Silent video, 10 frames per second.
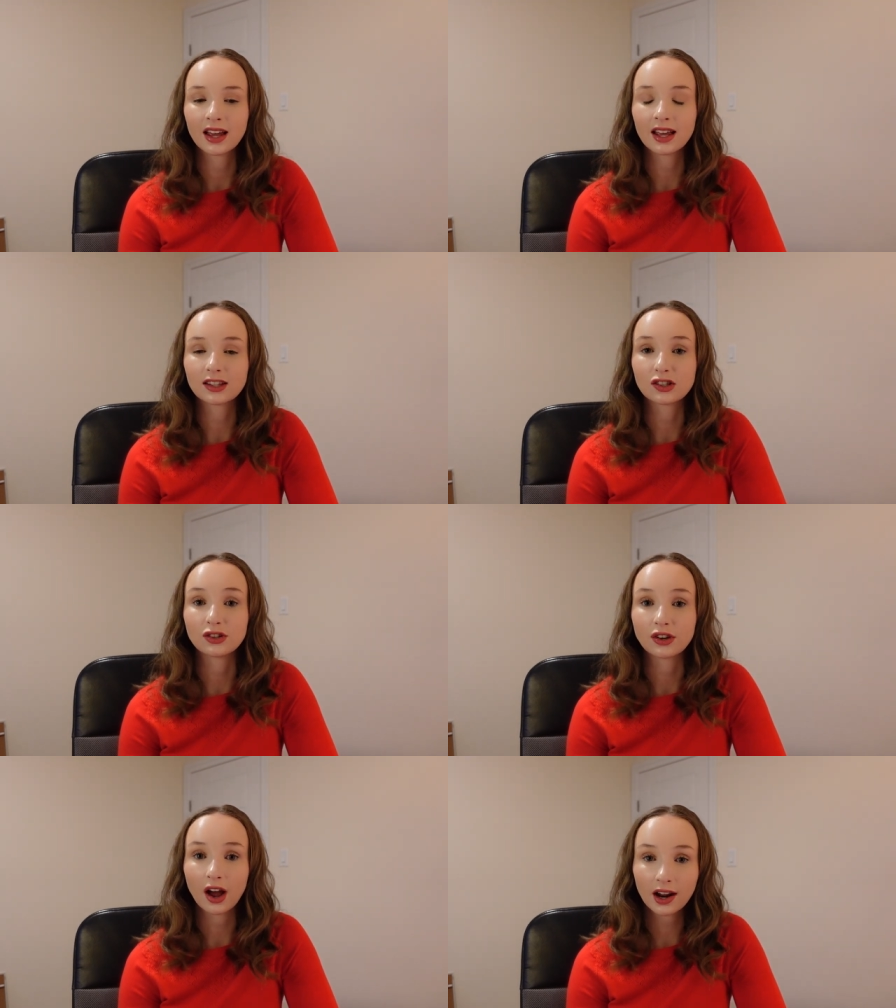It's
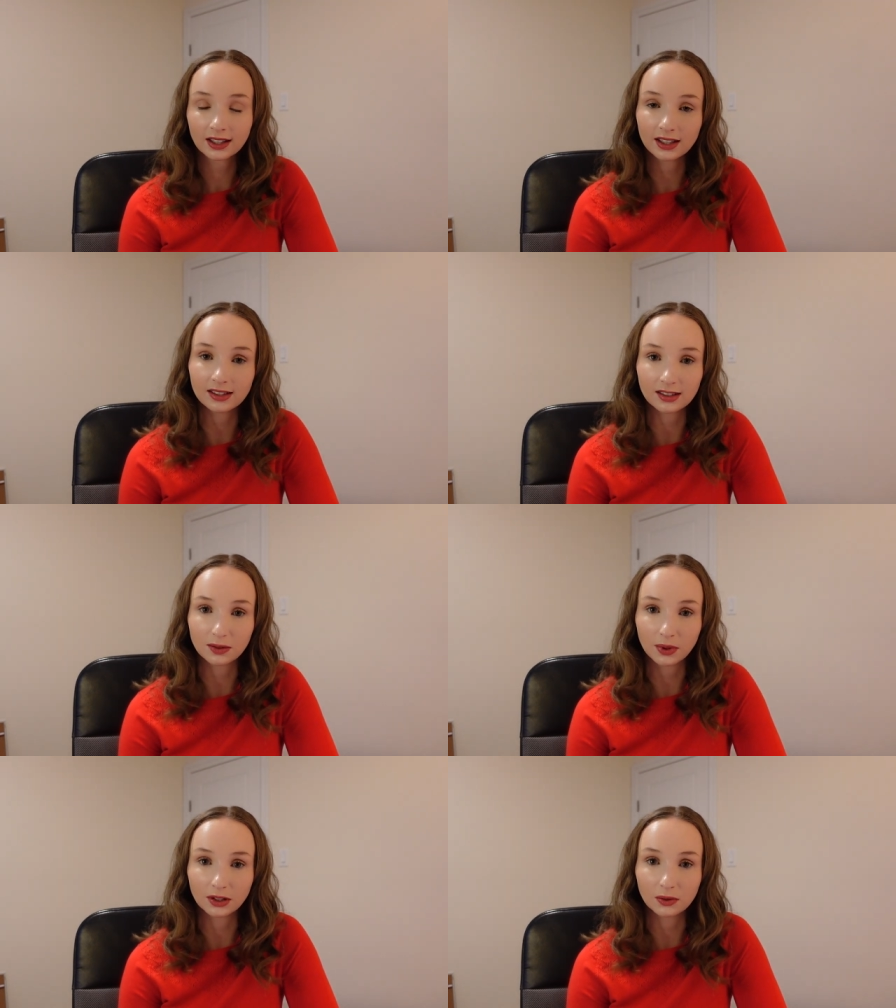not
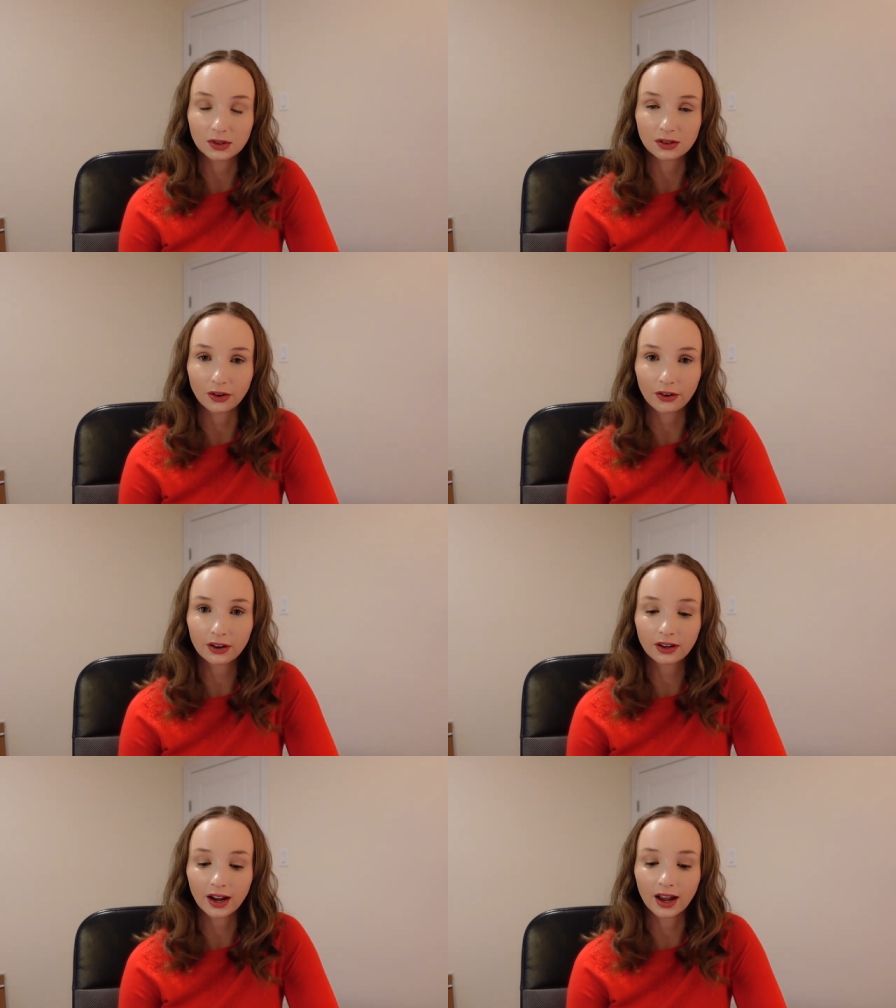easy when you
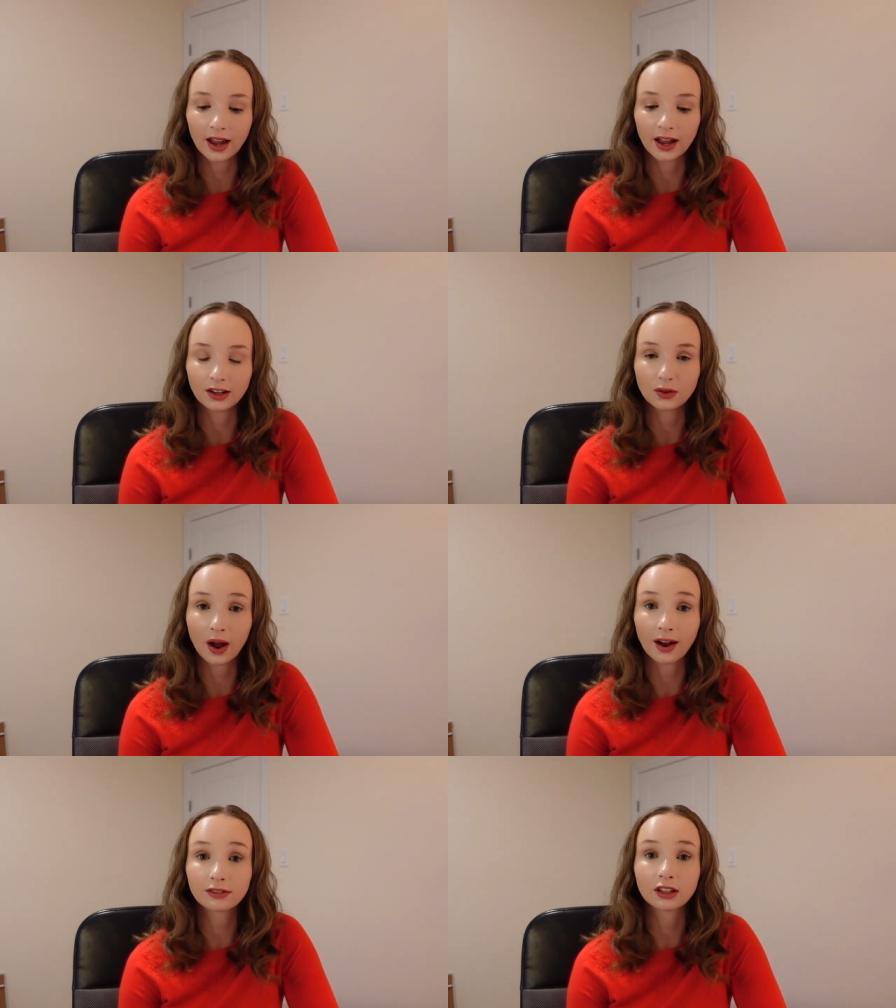start, and you
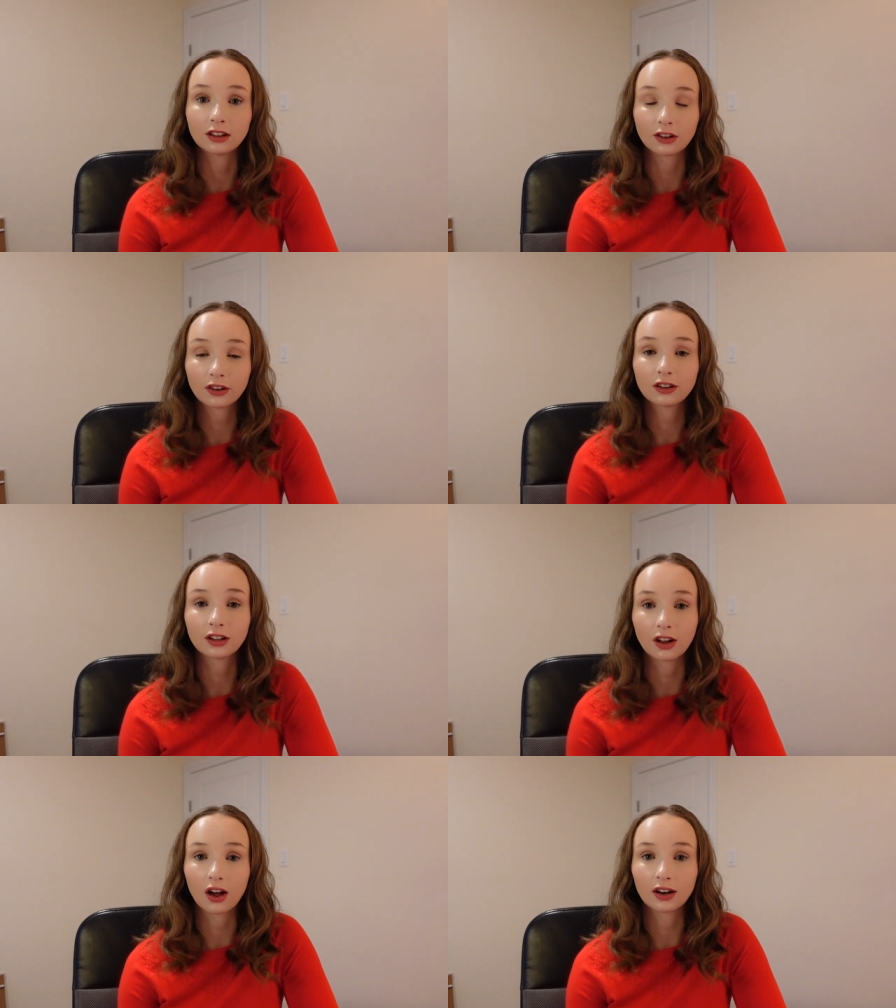have to learn
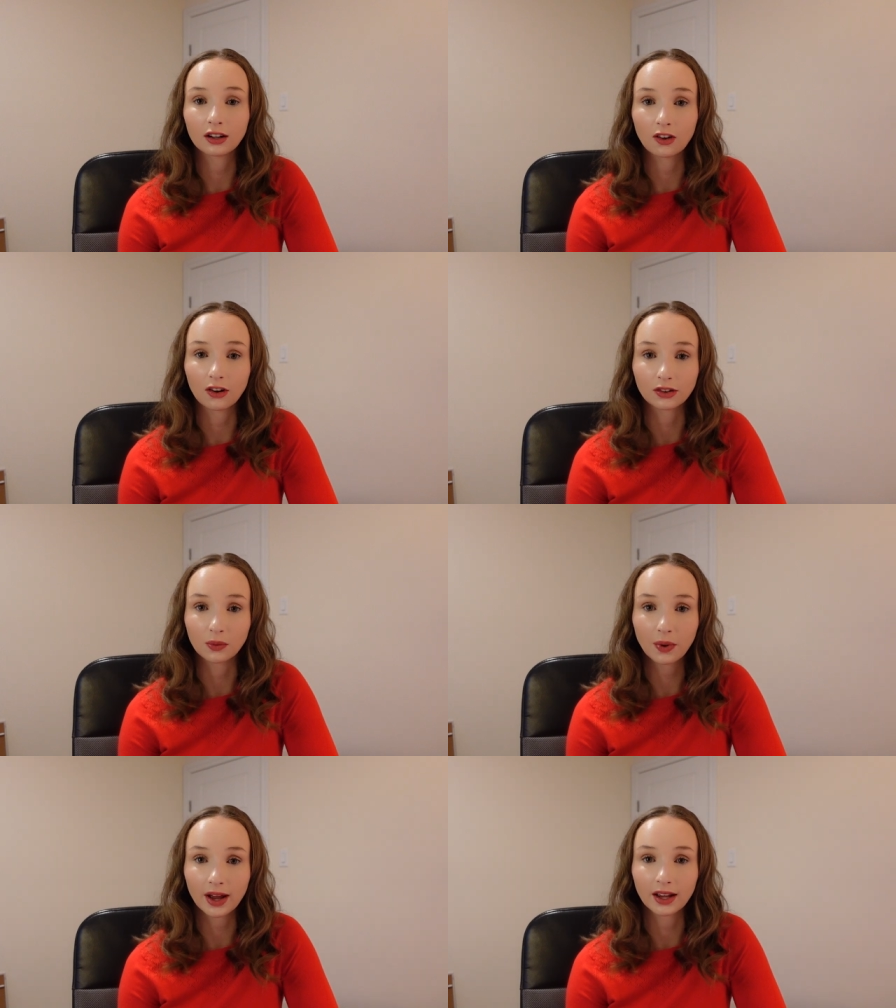a lot along the
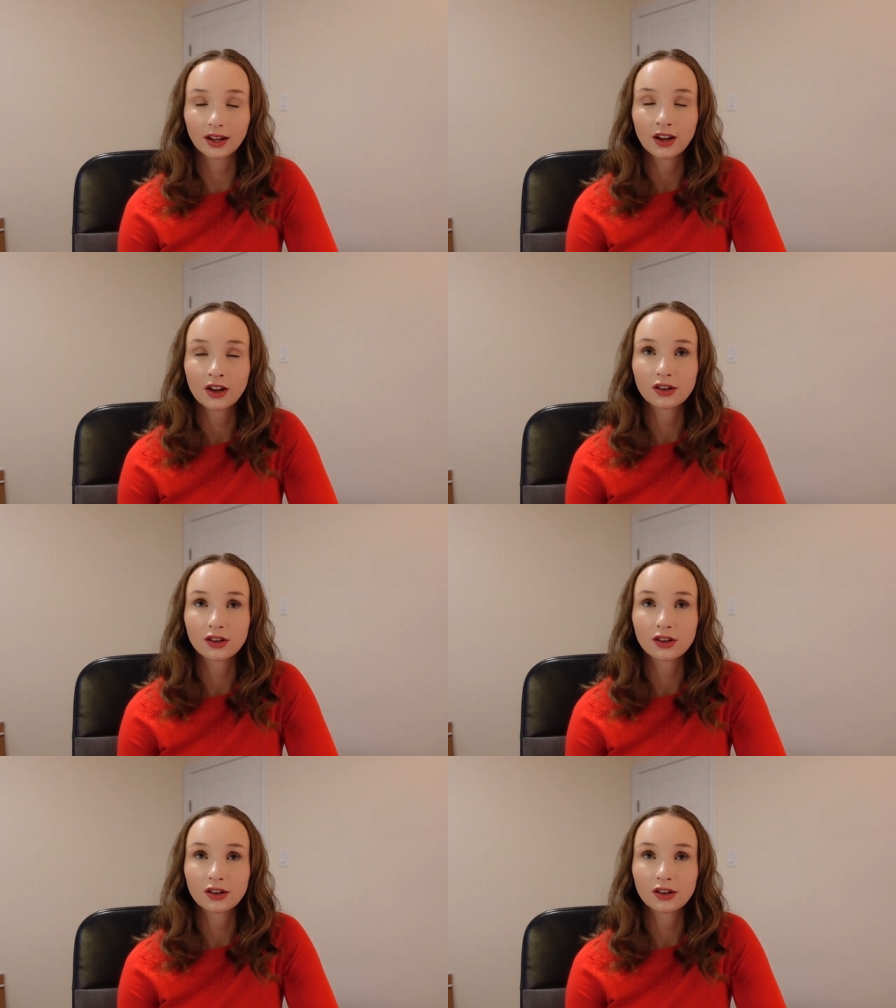way.